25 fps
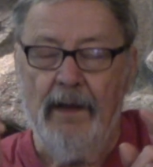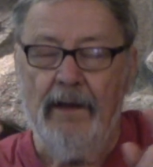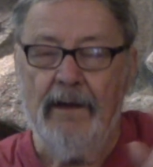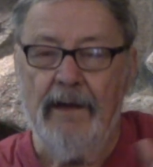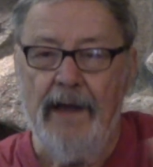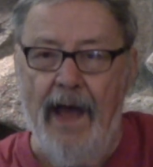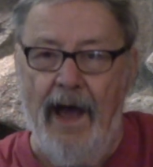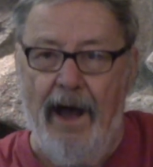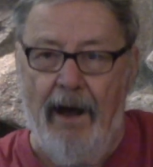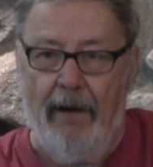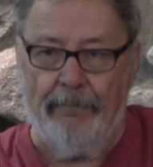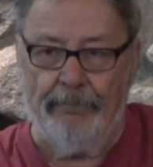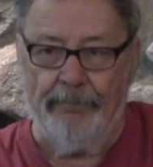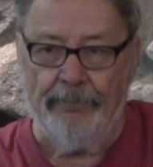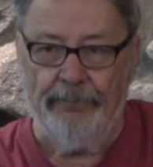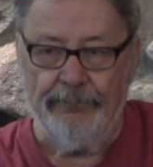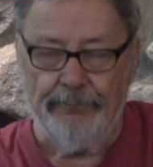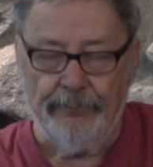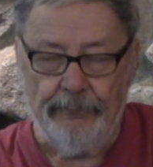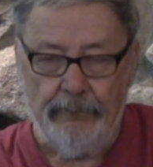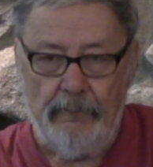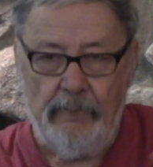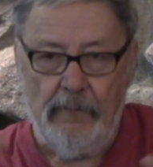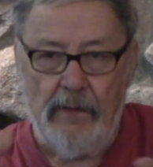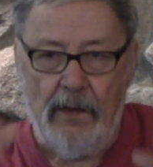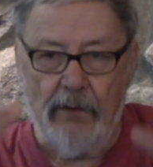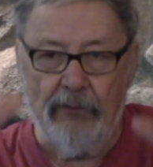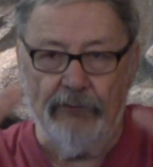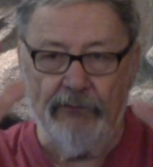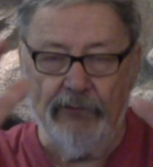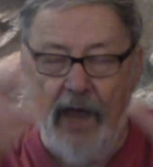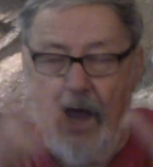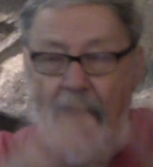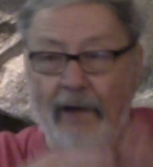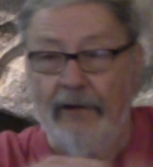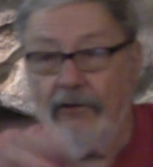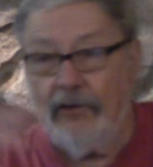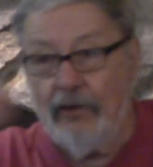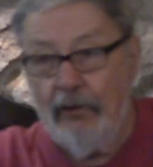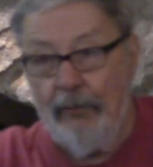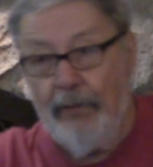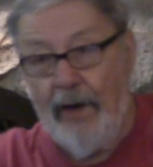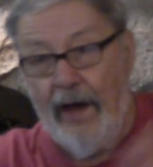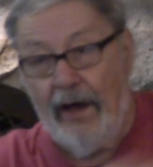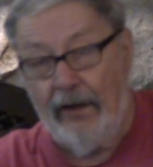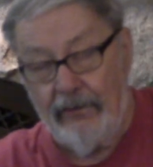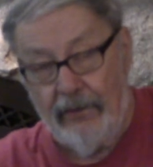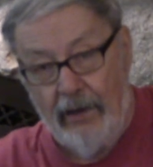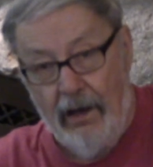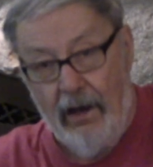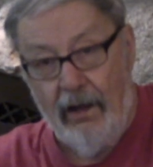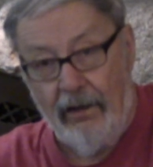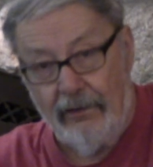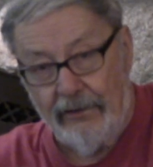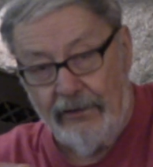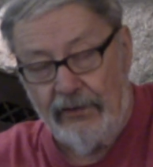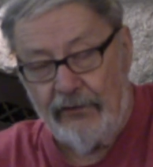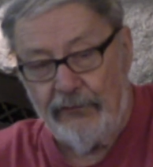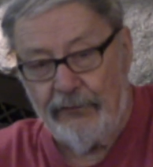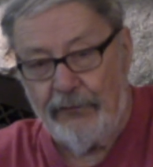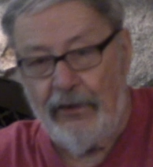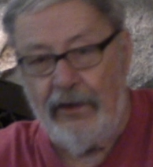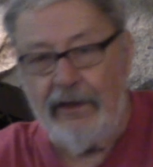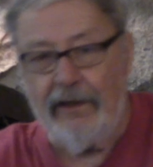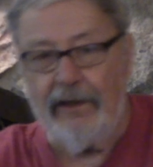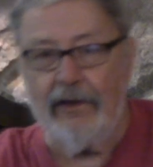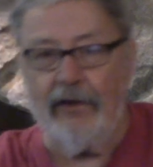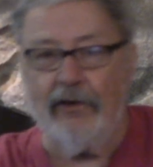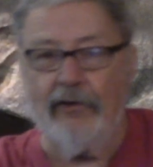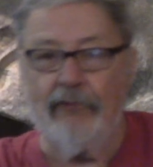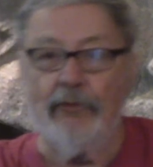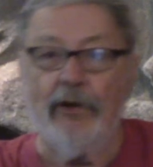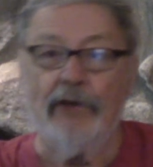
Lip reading: Now, talk to you about all these feeding areas.